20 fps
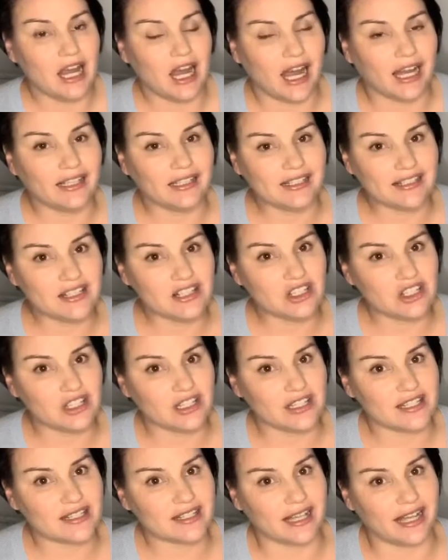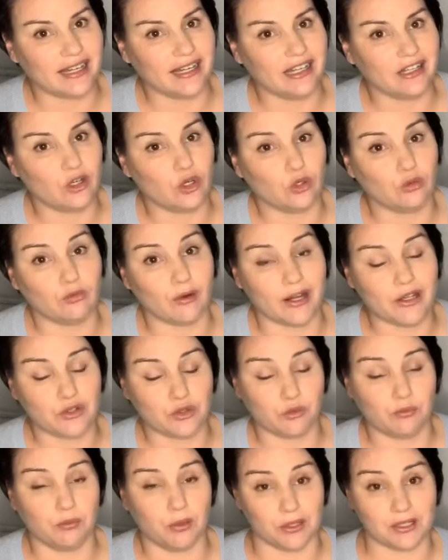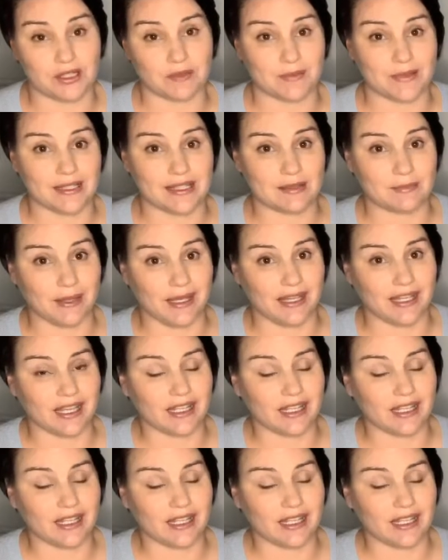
I listened to this lady called Rachel Botsman speak,